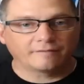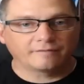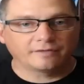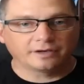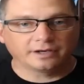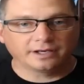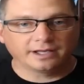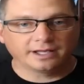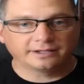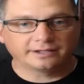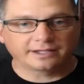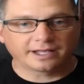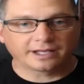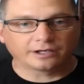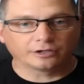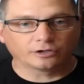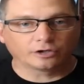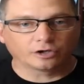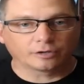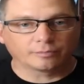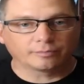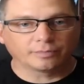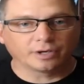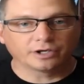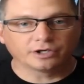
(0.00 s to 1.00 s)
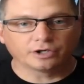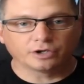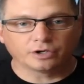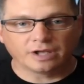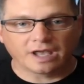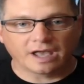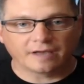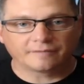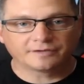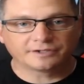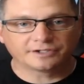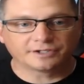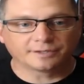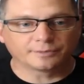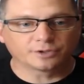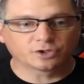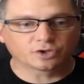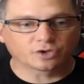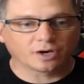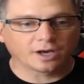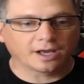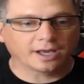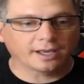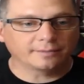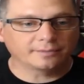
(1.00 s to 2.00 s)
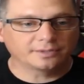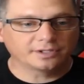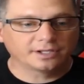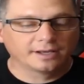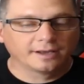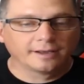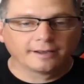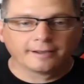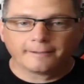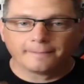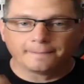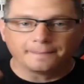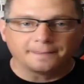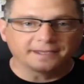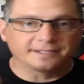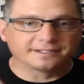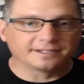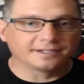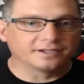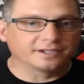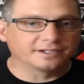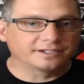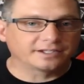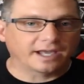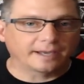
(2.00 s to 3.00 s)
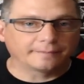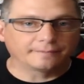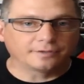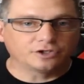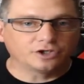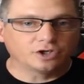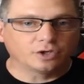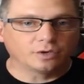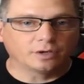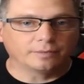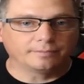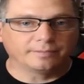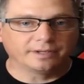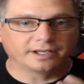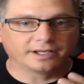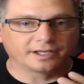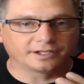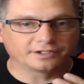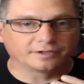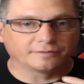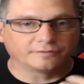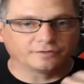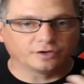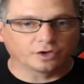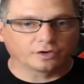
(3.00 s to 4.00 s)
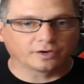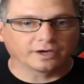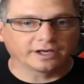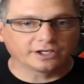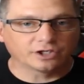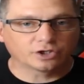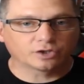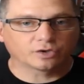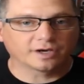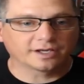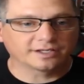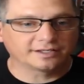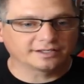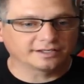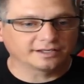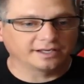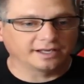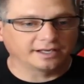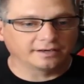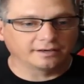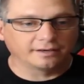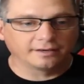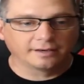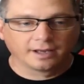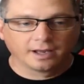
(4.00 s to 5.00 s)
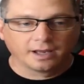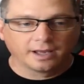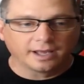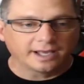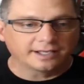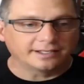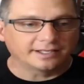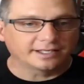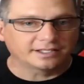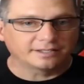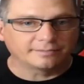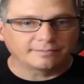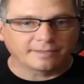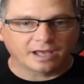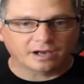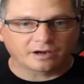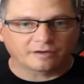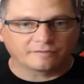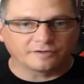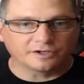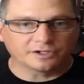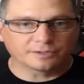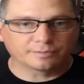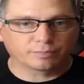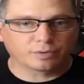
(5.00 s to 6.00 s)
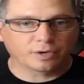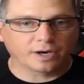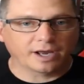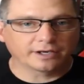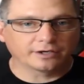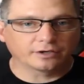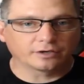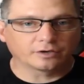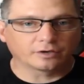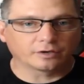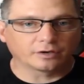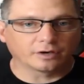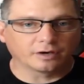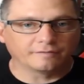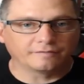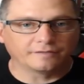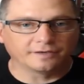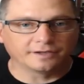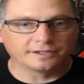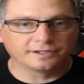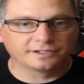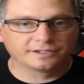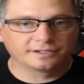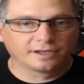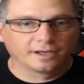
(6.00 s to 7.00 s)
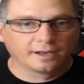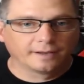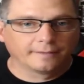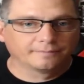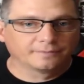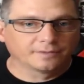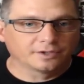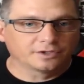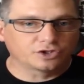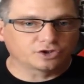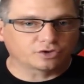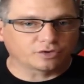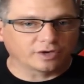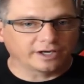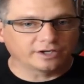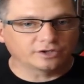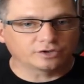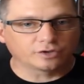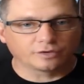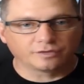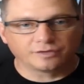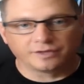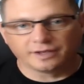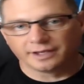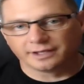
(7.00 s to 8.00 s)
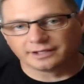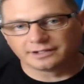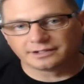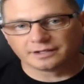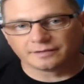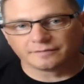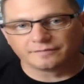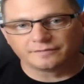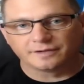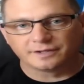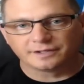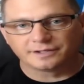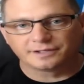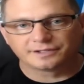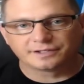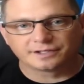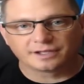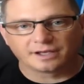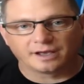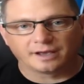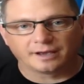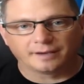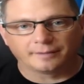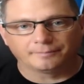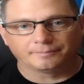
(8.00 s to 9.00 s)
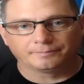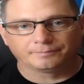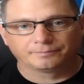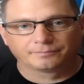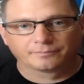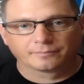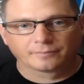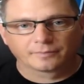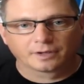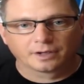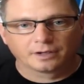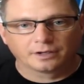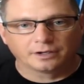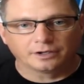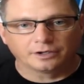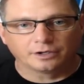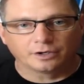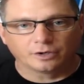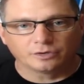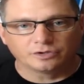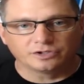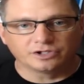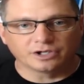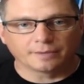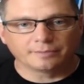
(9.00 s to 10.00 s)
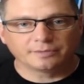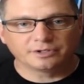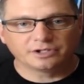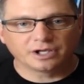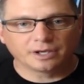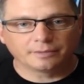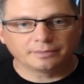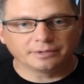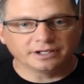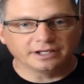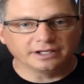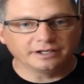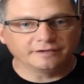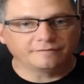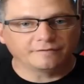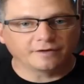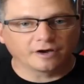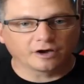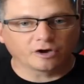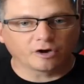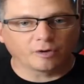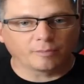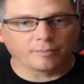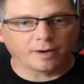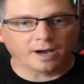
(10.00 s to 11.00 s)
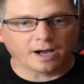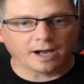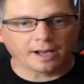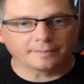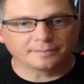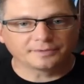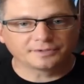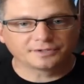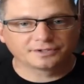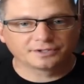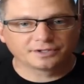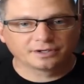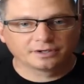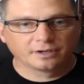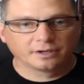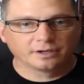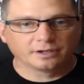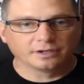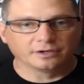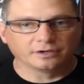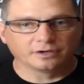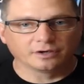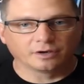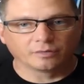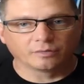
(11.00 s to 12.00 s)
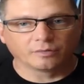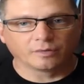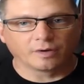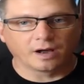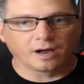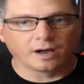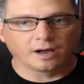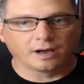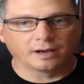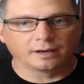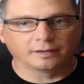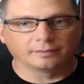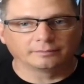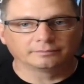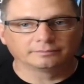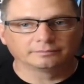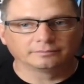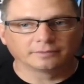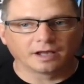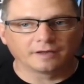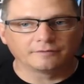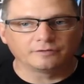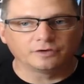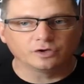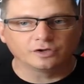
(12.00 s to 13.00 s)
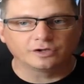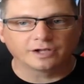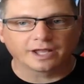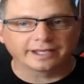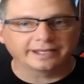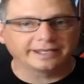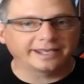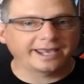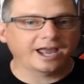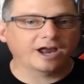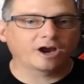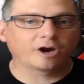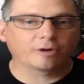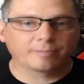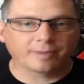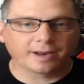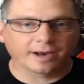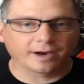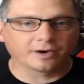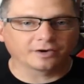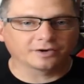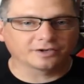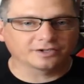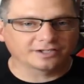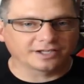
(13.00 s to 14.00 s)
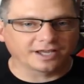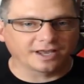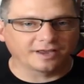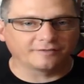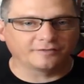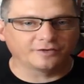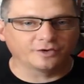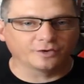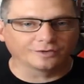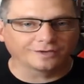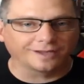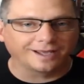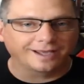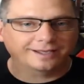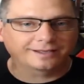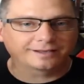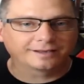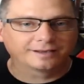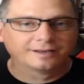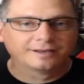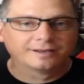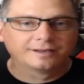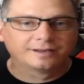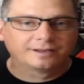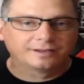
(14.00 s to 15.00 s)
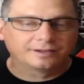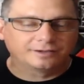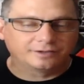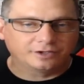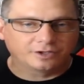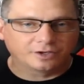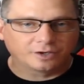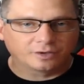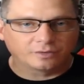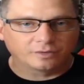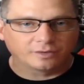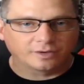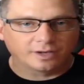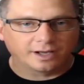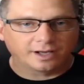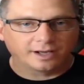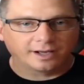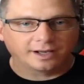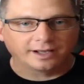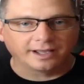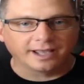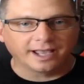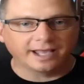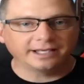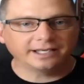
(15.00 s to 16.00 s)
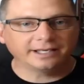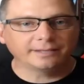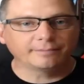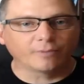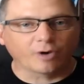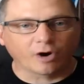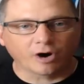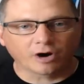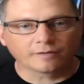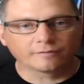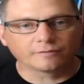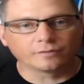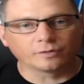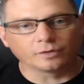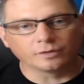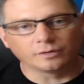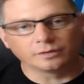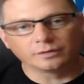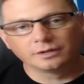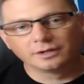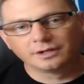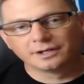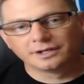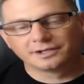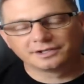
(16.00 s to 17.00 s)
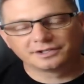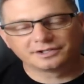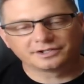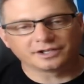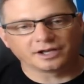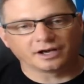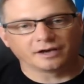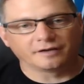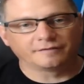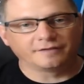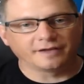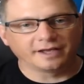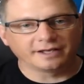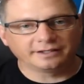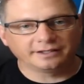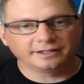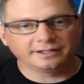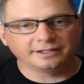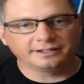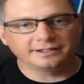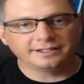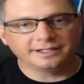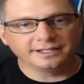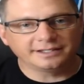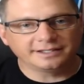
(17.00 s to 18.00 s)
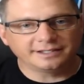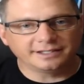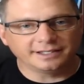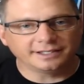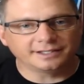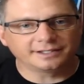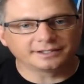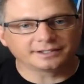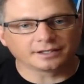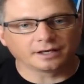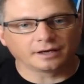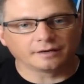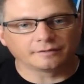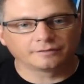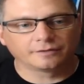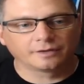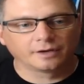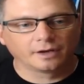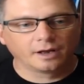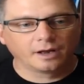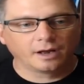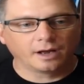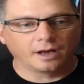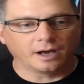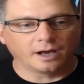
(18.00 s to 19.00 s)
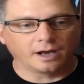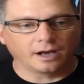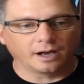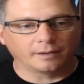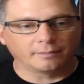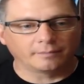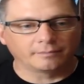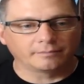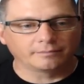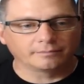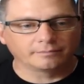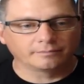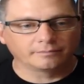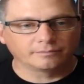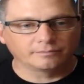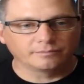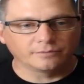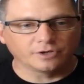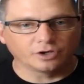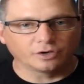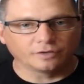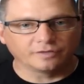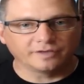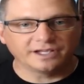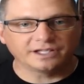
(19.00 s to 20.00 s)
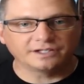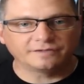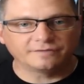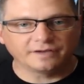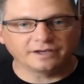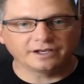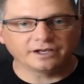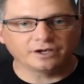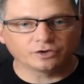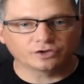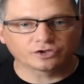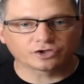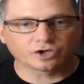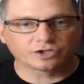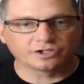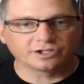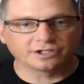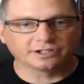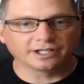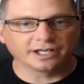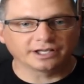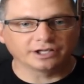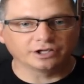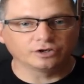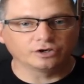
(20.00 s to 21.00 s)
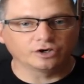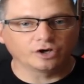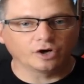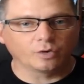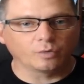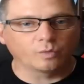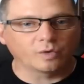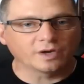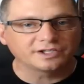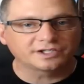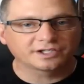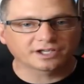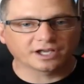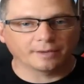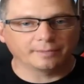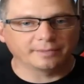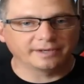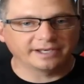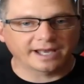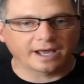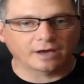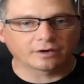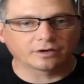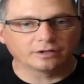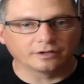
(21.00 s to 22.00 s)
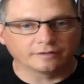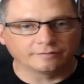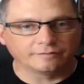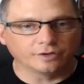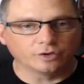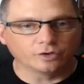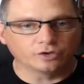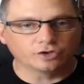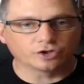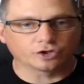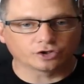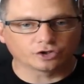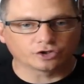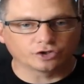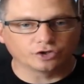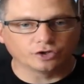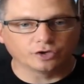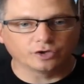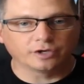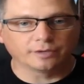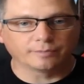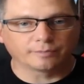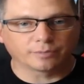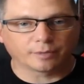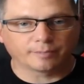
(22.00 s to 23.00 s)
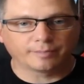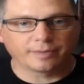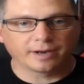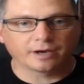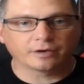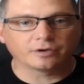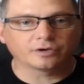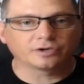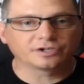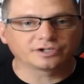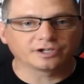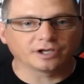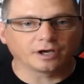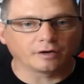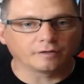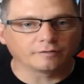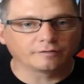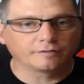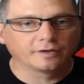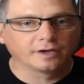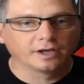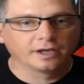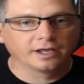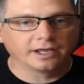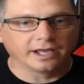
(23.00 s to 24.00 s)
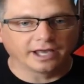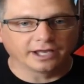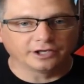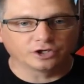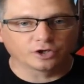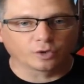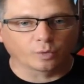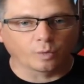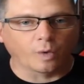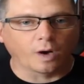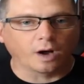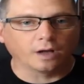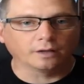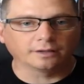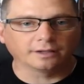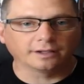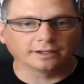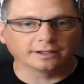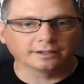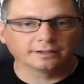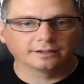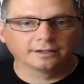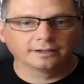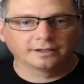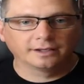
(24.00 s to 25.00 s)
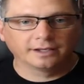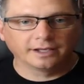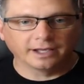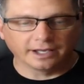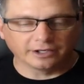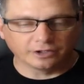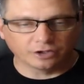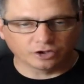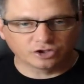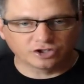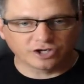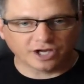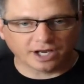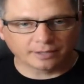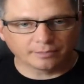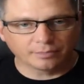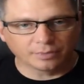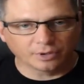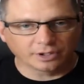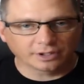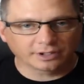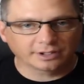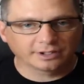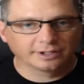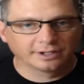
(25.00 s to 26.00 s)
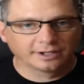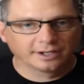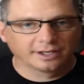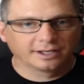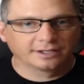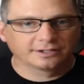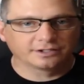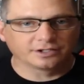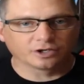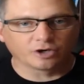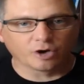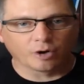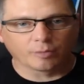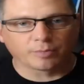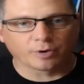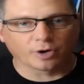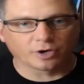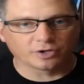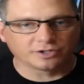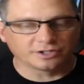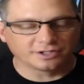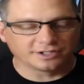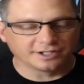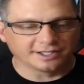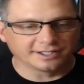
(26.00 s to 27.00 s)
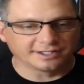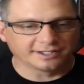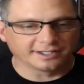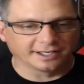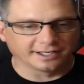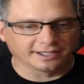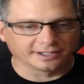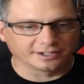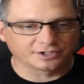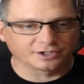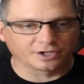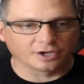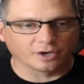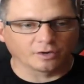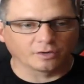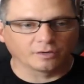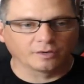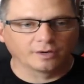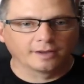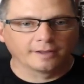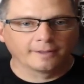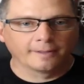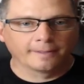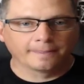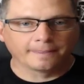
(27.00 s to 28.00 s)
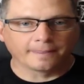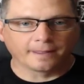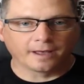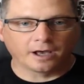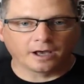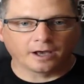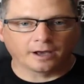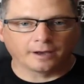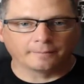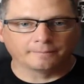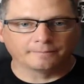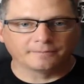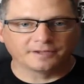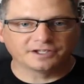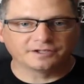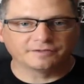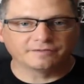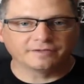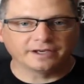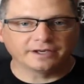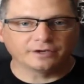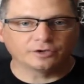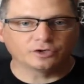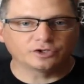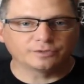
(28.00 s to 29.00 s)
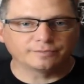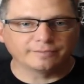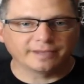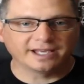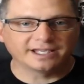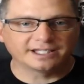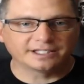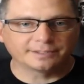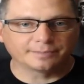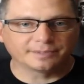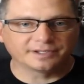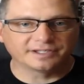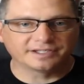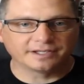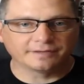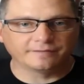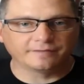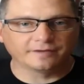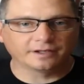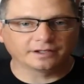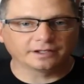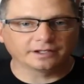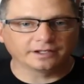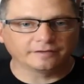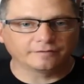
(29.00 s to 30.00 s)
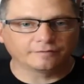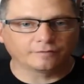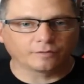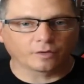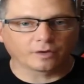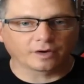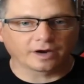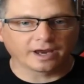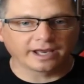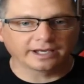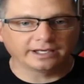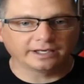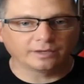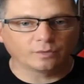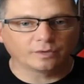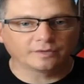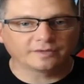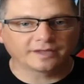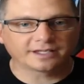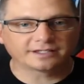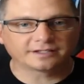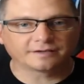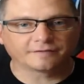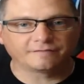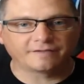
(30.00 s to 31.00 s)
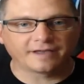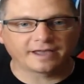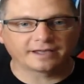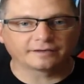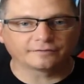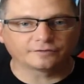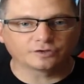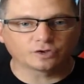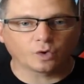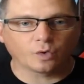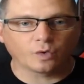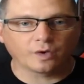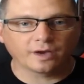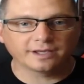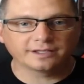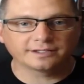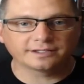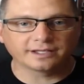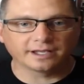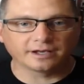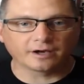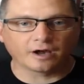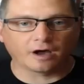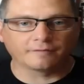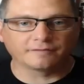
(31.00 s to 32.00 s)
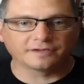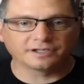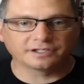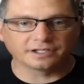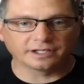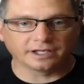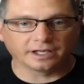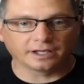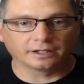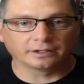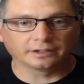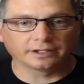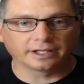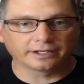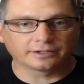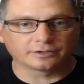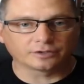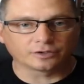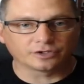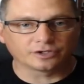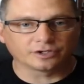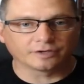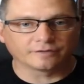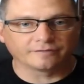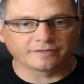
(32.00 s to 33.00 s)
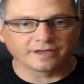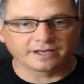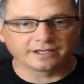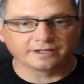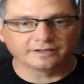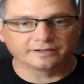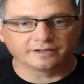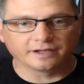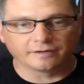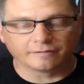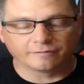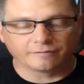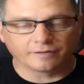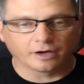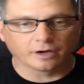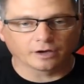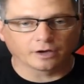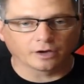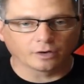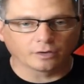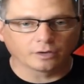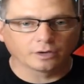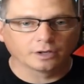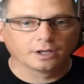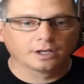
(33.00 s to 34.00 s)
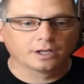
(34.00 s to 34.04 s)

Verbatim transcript: hit that alert button or you haven't subscribed, this is the time to do it because if you're interested in, it doesn't matter if it's Predator, if it's Stranger Things, if it's, um, you know, WWE Funko Pops, you know, um, if you like Care Bears, if you like, you know, uh, any Marvel, stuff, any DC stuff, um, you know, these videos are to let you know what's coming out in the future so you can prepare yourself and your wallet and your checkbook to go purchase these things. So um, this video is made specifically for anyone that's a fan of toys and obviously collectors of anything Funko.